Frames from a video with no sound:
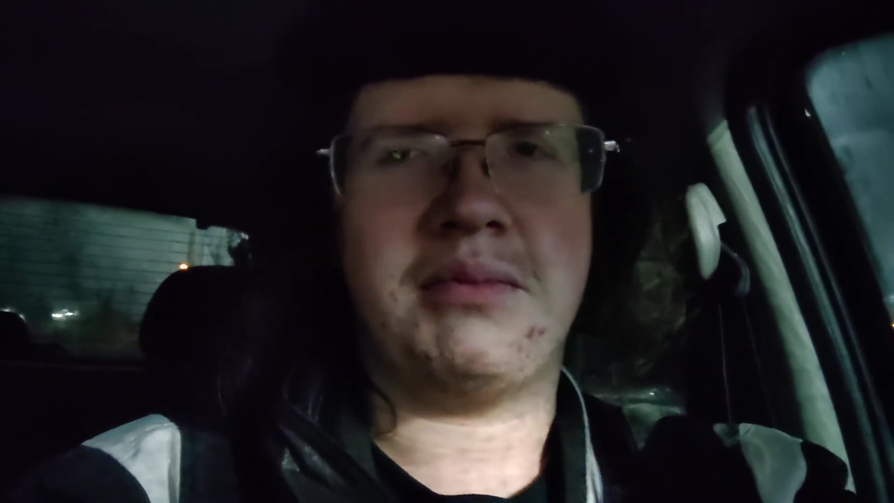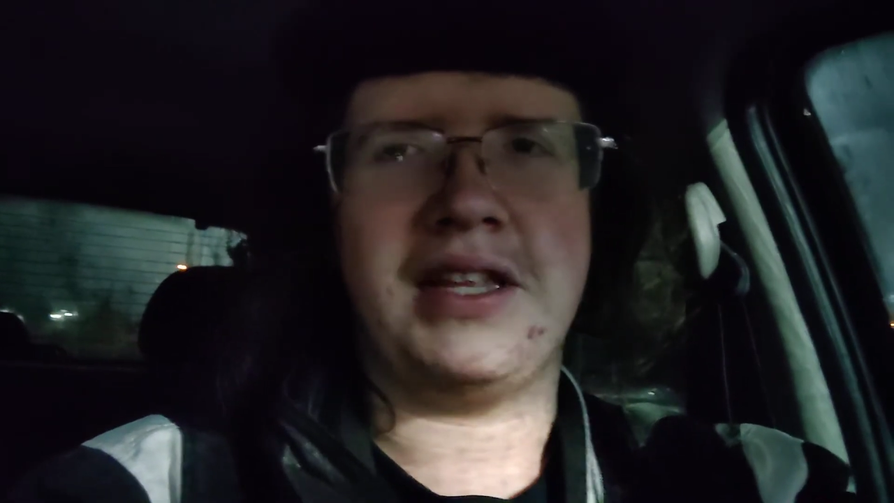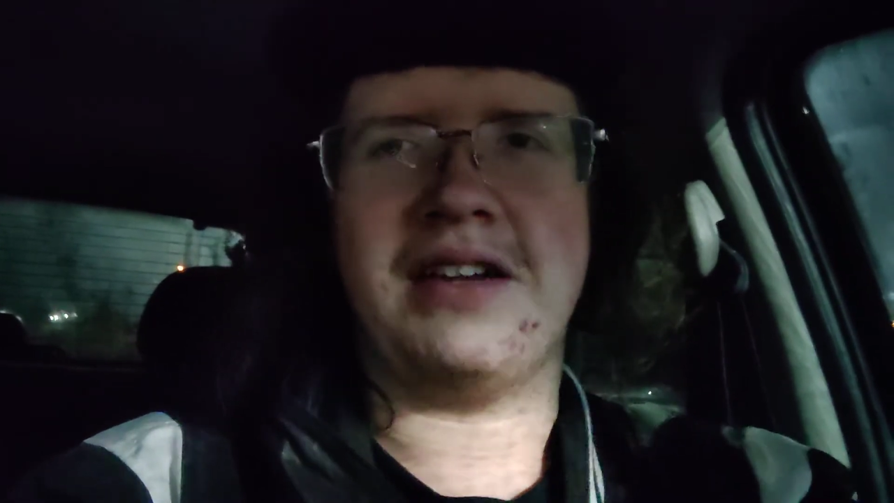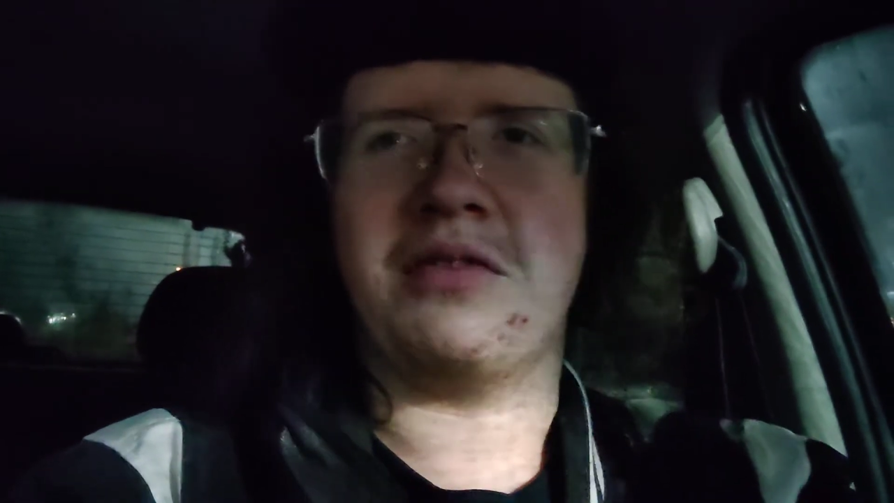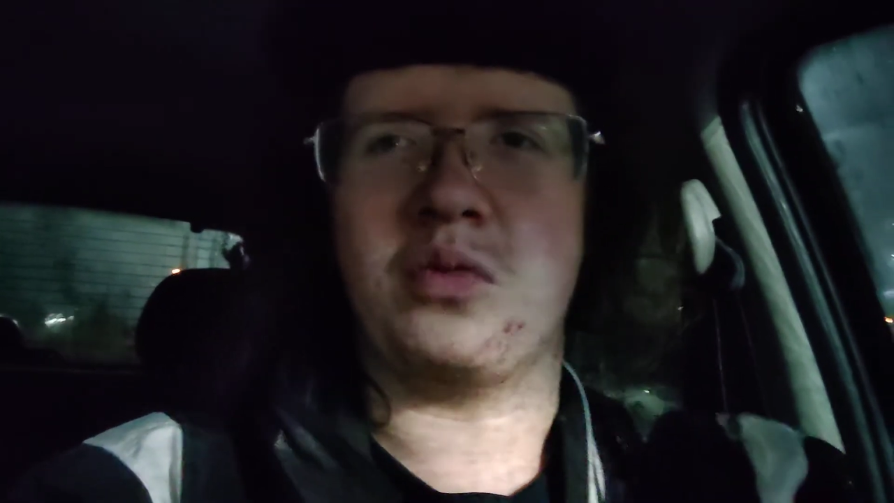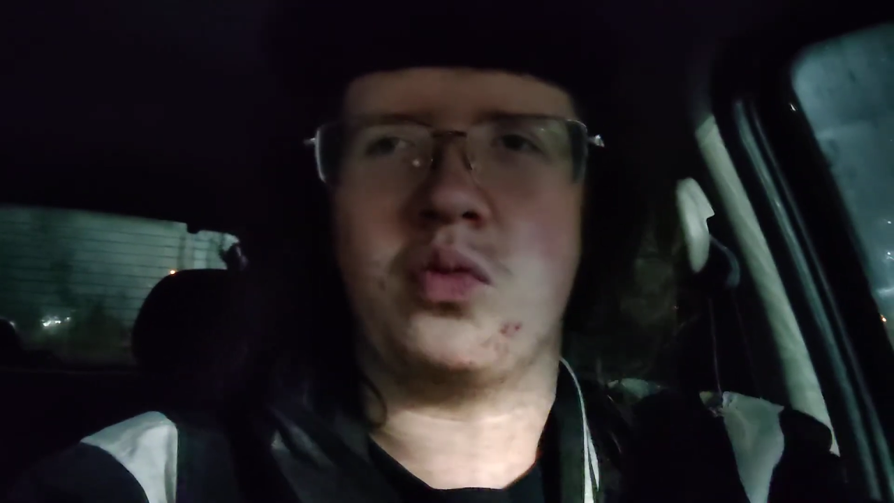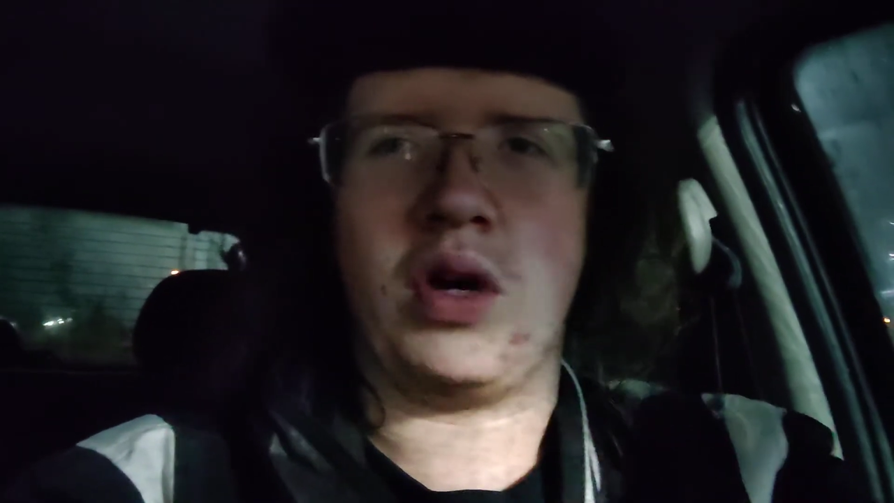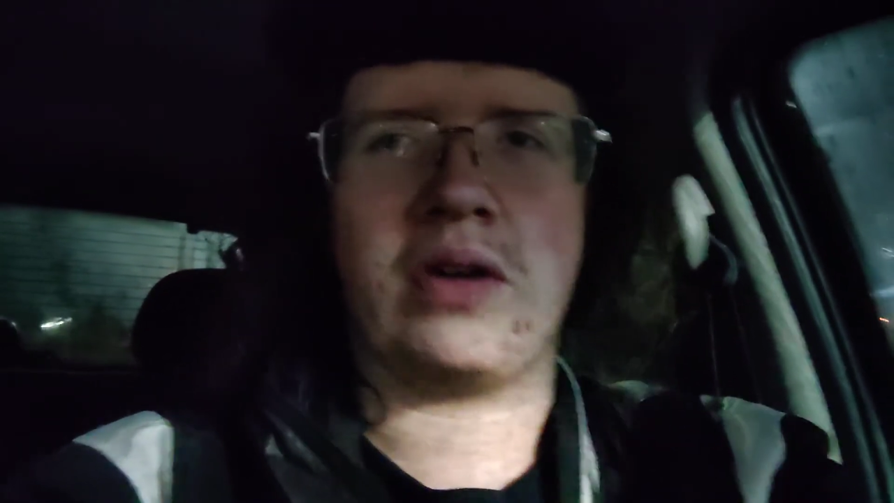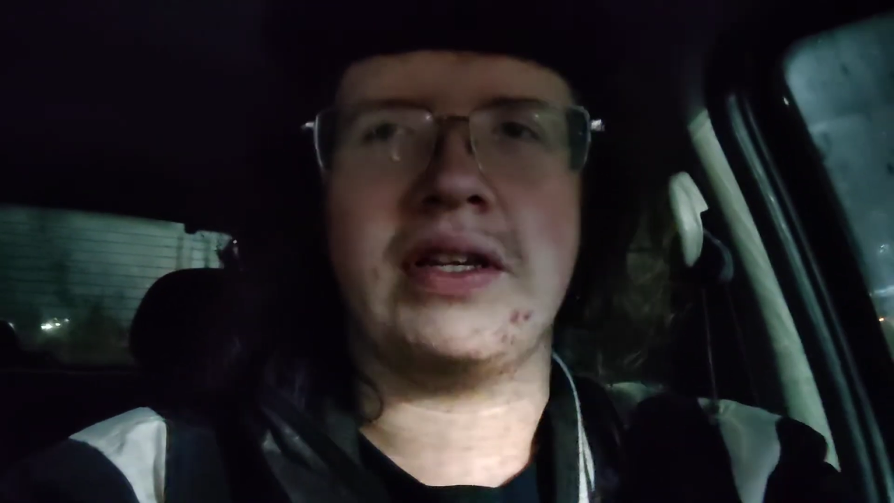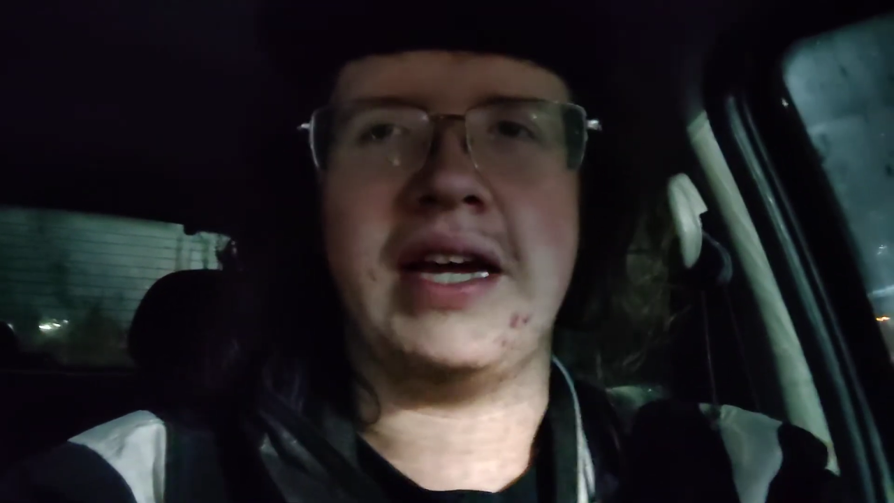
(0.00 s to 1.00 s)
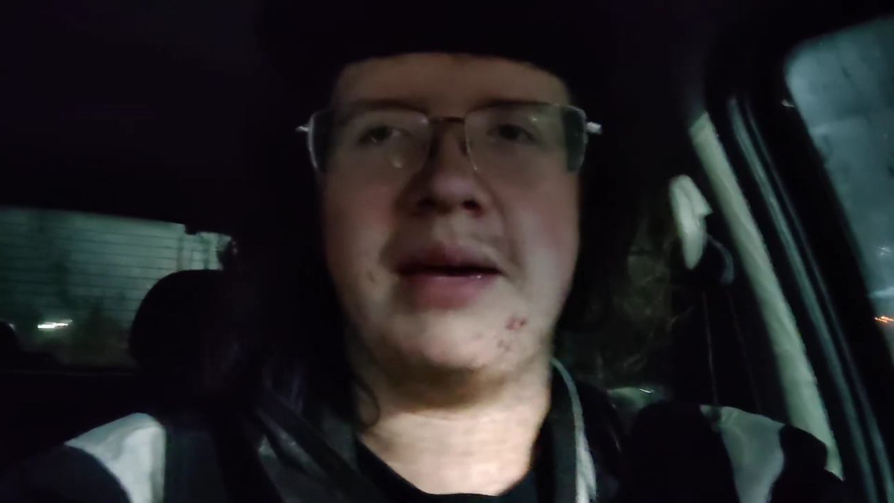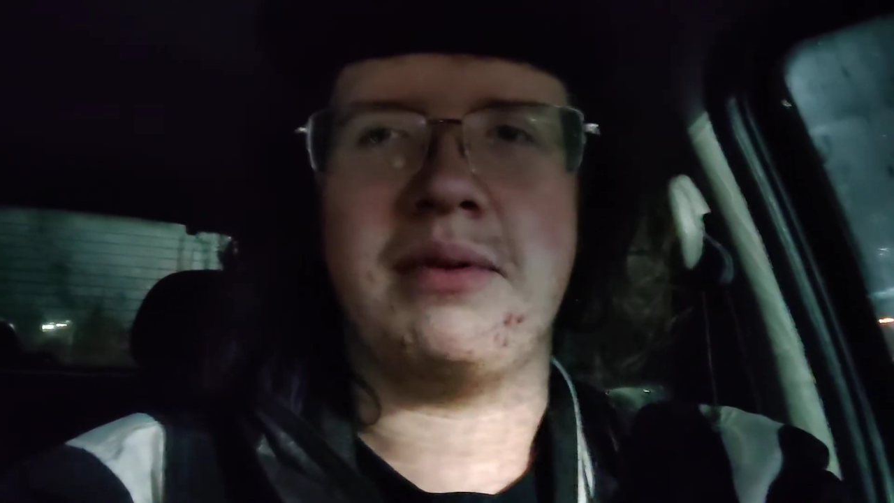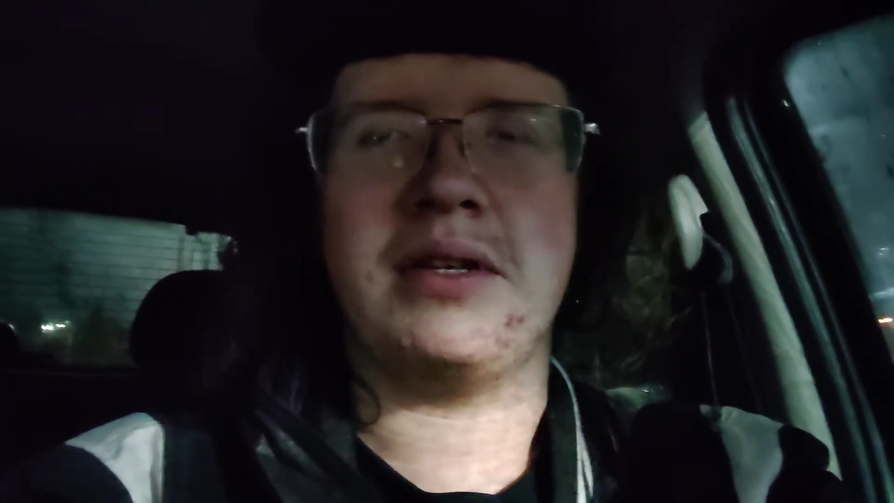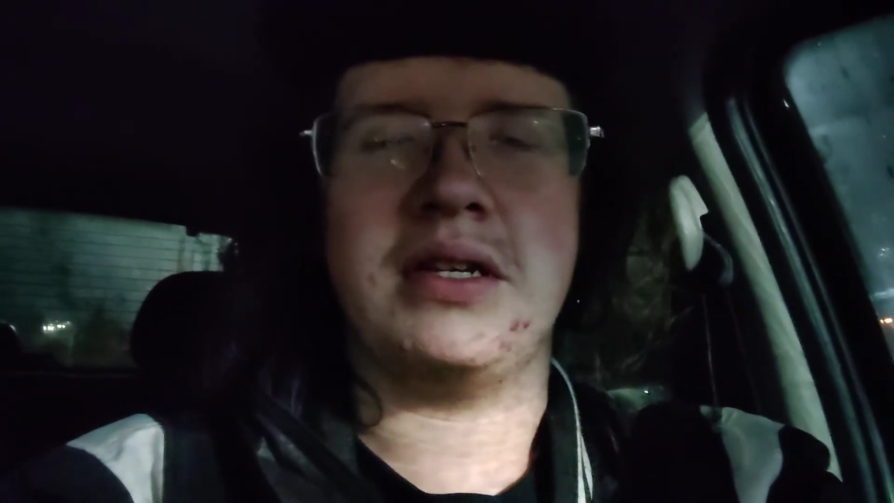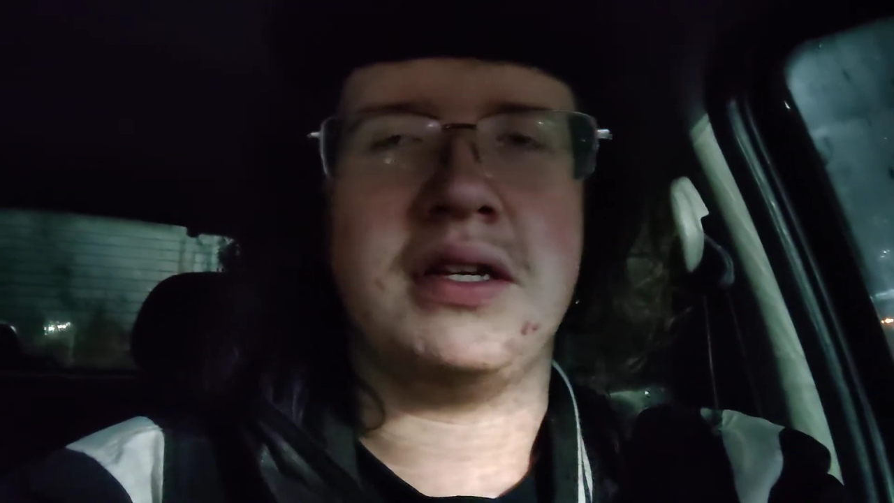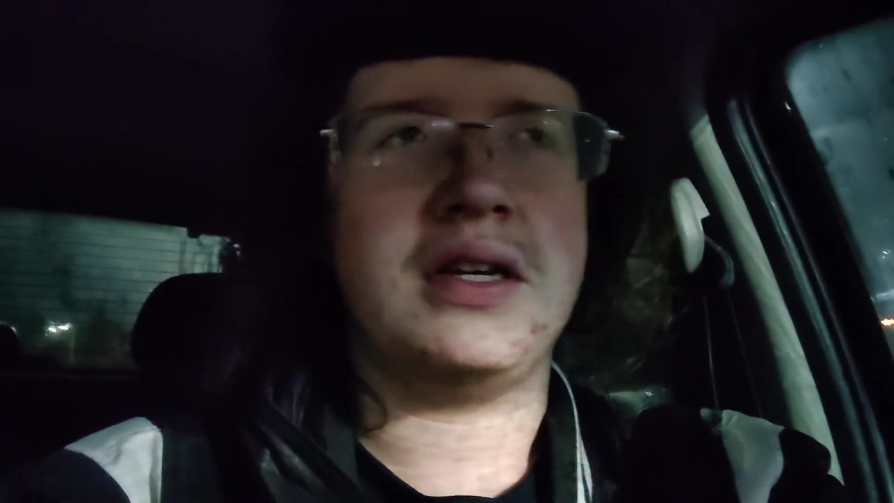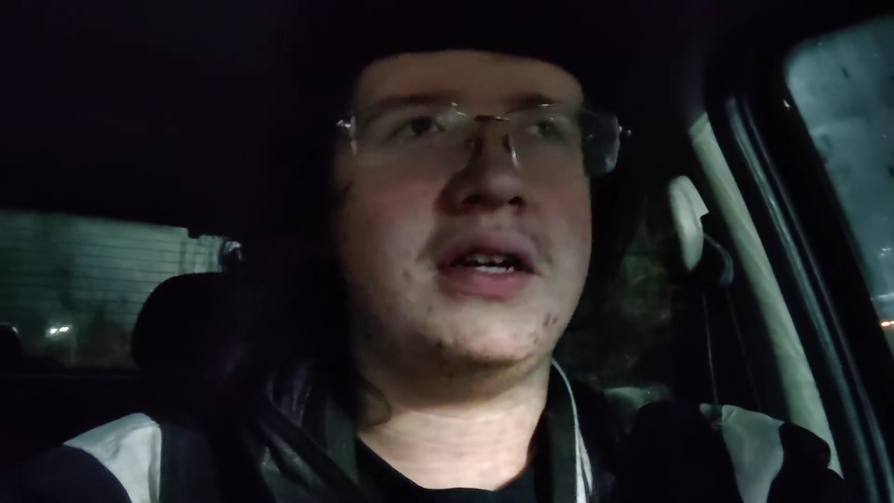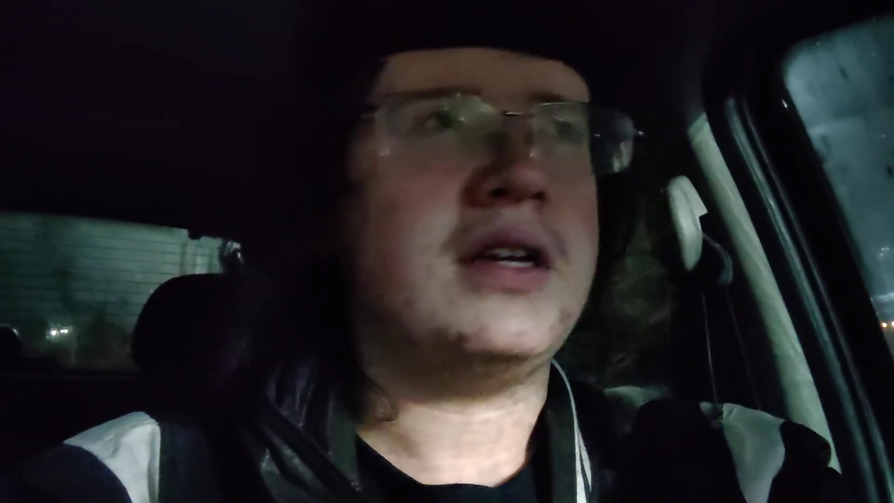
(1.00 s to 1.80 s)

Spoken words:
but that rarely happens.